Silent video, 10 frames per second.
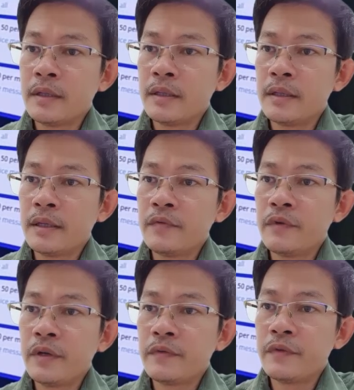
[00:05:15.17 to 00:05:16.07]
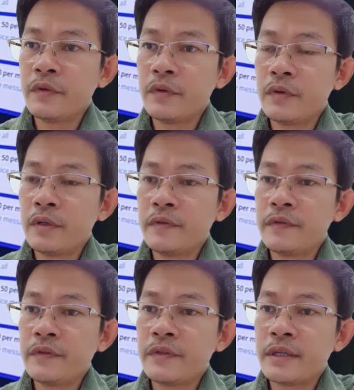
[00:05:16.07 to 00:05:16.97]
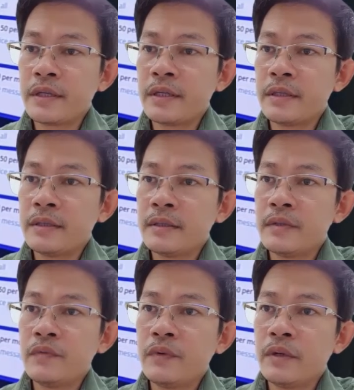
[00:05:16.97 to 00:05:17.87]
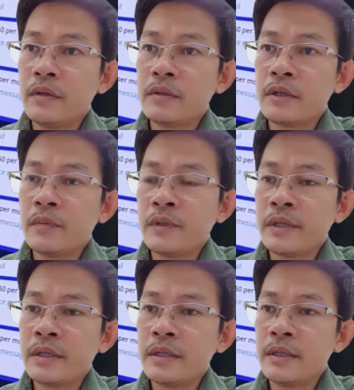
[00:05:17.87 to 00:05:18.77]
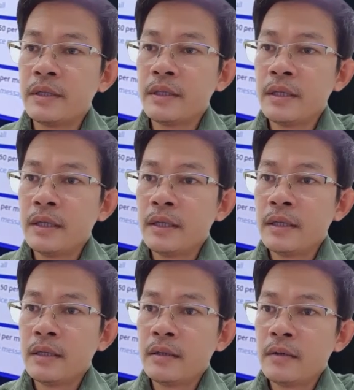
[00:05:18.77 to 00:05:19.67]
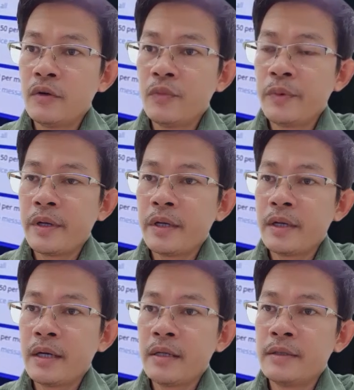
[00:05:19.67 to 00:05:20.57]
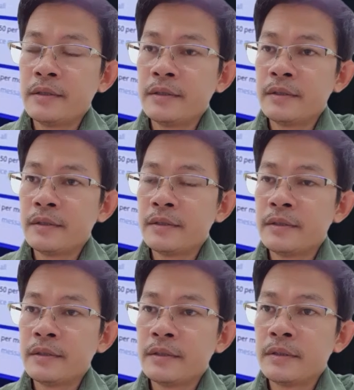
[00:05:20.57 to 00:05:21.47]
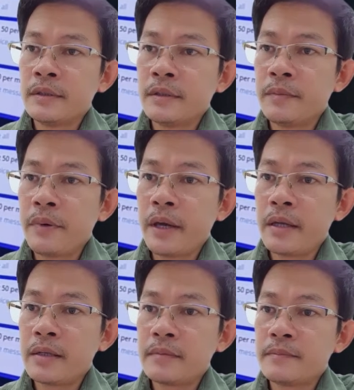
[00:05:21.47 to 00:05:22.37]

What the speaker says: and then wait for a few seconds, it will automatically open another pack.